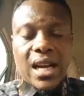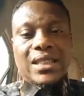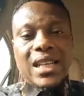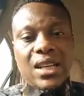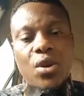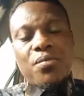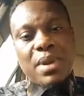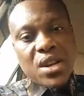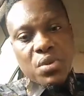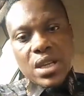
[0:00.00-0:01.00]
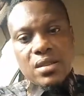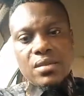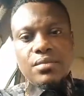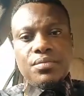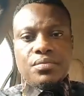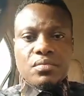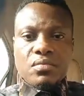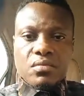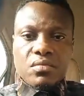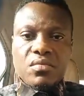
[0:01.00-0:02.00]
and that of Benue
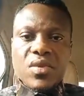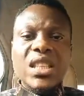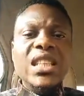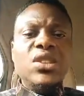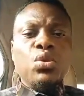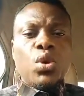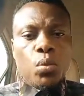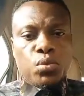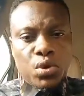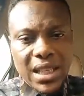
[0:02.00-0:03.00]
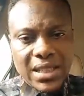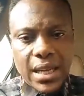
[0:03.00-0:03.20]
need to come together.